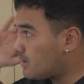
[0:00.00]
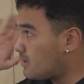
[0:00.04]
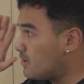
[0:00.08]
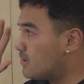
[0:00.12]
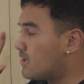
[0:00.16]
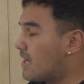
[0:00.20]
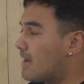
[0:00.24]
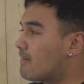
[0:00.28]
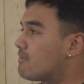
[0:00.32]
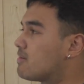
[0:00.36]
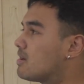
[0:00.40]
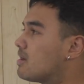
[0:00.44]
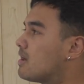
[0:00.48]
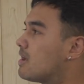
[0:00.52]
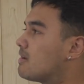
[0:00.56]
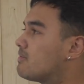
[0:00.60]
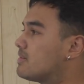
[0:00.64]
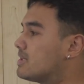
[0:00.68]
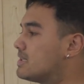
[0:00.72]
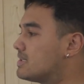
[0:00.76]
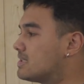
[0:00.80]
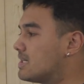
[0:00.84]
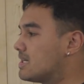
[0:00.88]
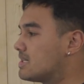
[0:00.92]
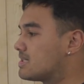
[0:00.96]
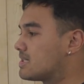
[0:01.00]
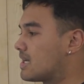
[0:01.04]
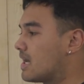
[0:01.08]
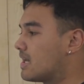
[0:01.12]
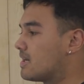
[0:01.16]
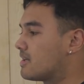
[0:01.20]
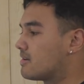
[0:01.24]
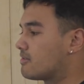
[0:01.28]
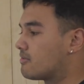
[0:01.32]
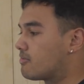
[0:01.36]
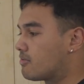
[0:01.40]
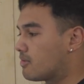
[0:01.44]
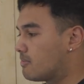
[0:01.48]
You have lovely
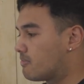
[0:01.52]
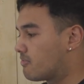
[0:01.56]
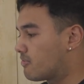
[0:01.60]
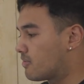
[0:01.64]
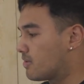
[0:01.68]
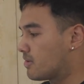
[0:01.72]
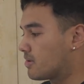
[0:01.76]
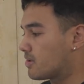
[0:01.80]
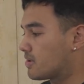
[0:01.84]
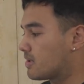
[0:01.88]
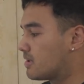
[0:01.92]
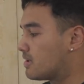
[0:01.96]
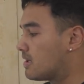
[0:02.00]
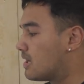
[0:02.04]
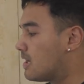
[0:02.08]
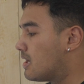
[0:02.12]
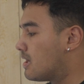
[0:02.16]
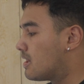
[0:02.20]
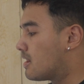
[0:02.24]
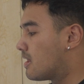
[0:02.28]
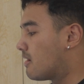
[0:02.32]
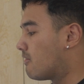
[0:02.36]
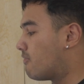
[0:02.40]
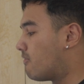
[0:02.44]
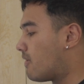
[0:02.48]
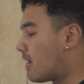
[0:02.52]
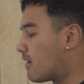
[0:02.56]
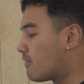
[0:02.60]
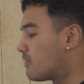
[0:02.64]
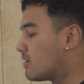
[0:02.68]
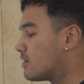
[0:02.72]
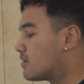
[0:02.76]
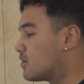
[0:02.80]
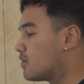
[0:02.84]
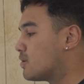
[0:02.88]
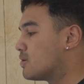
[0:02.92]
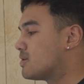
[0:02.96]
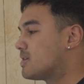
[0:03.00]
detailing from Furygan. They're
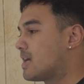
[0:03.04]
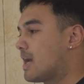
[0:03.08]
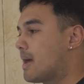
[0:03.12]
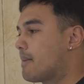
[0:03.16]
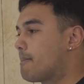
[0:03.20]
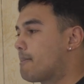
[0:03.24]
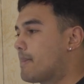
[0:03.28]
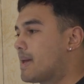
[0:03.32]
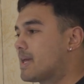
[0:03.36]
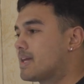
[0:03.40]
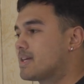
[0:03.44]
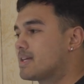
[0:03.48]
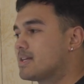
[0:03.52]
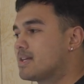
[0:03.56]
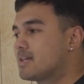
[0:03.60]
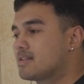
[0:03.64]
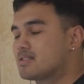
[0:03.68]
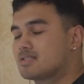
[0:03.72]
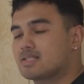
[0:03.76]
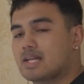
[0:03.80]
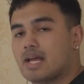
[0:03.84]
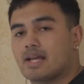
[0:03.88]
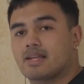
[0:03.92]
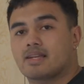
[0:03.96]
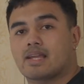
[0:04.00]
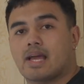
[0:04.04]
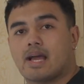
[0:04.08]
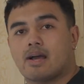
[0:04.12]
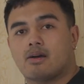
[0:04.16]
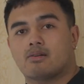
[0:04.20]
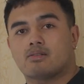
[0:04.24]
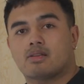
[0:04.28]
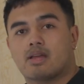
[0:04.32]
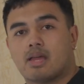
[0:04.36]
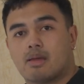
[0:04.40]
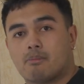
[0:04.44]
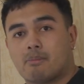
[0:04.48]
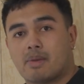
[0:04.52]
very good at making it stand
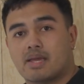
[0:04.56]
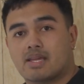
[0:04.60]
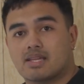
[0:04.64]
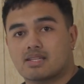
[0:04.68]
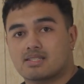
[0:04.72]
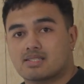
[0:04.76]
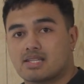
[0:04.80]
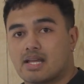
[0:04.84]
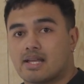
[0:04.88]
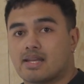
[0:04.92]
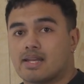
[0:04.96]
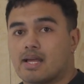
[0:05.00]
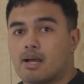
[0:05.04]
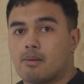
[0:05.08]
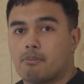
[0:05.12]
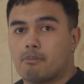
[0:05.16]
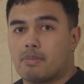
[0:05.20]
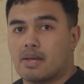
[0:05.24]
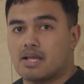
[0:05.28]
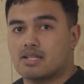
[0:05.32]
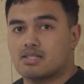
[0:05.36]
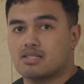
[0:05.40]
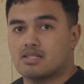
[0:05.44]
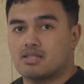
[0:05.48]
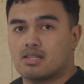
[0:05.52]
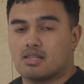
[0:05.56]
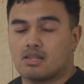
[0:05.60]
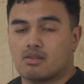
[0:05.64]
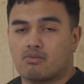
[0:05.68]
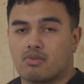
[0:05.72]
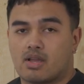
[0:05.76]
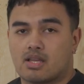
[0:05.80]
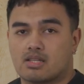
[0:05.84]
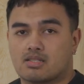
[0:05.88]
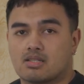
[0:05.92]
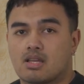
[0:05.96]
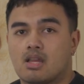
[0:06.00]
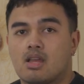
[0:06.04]
out and make it stand out better than the
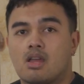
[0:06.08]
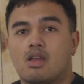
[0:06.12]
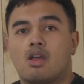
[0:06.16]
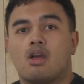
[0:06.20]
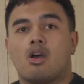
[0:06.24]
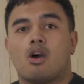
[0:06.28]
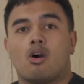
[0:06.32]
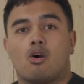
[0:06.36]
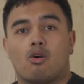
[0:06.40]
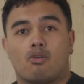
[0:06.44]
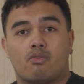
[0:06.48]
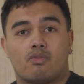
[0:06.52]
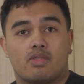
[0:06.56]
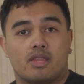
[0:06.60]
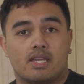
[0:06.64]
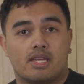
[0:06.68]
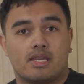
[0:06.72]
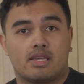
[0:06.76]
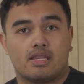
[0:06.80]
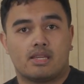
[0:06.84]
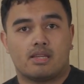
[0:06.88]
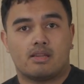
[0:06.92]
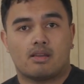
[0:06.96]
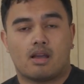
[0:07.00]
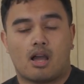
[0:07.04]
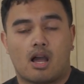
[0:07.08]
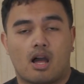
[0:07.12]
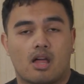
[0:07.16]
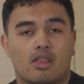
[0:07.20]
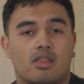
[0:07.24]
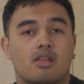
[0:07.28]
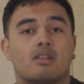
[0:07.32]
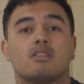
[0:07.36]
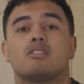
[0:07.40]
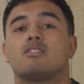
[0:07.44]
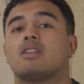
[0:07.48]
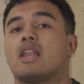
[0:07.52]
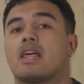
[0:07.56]
rest of the
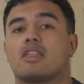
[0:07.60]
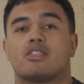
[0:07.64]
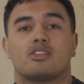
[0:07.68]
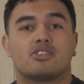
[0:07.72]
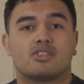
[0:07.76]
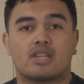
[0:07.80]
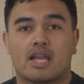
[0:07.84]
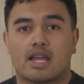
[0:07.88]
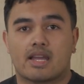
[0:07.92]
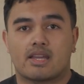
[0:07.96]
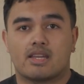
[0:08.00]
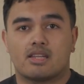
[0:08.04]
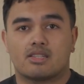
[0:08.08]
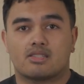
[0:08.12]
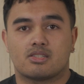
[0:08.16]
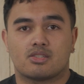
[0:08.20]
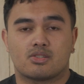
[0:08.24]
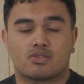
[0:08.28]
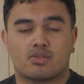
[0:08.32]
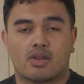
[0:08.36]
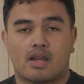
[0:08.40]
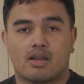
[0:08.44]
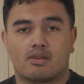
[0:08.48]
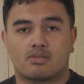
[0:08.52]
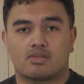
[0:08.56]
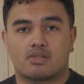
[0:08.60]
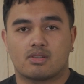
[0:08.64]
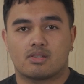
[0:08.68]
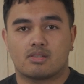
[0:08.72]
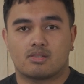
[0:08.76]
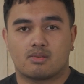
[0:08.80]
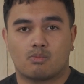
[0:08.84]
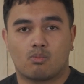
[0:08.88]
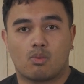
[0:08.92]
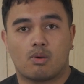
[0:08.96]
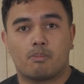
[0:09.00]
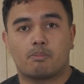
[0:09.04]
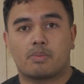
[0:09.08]
other leather jackets and trousers
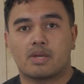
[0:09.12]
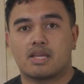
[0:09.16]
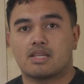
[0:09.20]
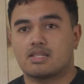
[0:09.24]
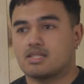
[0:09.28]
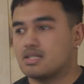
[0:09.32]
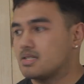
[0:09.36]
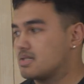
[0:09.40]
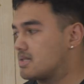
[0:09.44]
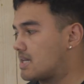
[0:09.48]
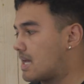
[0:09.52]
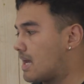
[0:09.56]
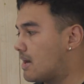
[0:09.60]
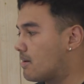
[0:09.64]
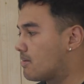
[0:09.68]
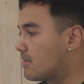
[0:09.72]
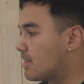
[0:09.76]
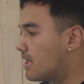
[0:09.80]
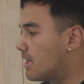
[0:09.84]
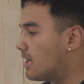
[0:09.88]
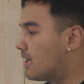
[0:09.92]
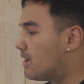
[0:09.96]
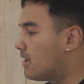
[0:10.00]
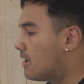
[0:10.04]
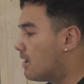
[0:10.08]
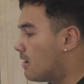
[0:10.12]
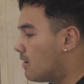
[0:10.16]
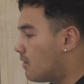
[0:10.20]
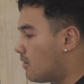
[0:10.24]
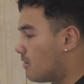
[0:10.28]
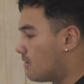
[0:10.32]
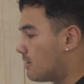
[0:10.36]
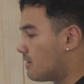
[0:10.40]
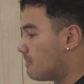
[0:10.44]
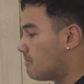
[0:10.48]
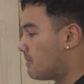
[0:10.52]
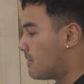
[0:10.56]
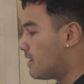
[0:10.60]
and one pieces out there
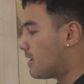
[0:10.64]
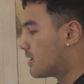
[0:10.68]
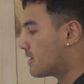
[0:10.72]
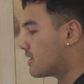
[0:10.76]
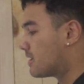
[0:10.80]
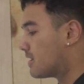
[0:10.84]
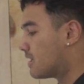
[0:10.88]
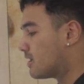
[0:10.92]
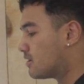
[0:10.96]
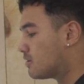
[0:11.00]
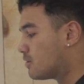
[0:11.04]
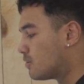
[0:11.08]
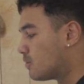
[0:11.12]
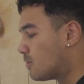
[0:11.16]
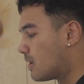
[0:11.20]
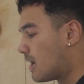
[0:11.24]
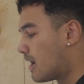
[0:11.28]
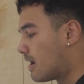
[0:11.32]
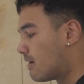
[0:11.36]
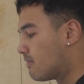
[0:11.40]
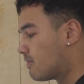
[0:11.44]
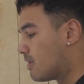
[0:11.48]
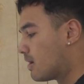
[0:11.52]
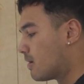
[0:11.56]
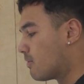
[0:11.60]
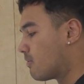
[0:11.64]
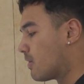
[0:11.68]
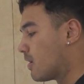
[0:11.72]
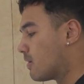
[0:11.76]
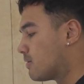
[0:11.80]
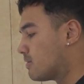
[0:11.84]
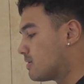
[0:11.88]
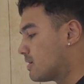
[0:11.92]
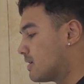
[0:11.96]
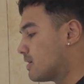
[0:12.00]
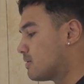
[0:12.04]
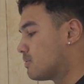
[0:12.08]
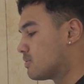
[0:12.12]
on the market. They do have their
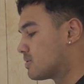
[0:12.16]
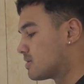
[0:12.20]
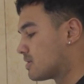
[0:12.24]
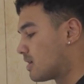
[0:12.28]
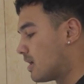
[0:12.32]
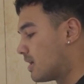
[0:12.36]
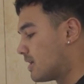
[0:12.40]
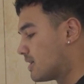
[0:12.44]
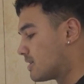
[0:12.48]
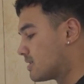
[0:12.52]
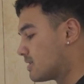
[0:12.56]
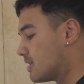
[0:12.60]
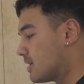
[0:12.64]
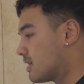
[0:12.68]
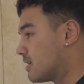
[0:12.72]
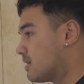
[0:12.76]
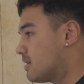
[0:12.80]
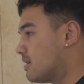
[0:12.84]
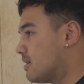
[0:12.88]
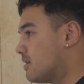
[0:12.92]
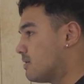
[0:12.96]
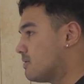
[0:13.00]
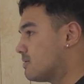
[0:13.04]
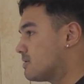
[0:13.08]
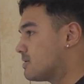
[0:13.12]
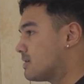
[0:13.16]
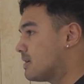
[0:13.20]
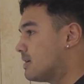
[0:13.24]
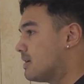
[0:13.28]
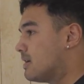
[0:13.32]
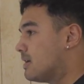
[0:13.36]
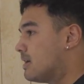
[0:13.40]
own little stylistic cues.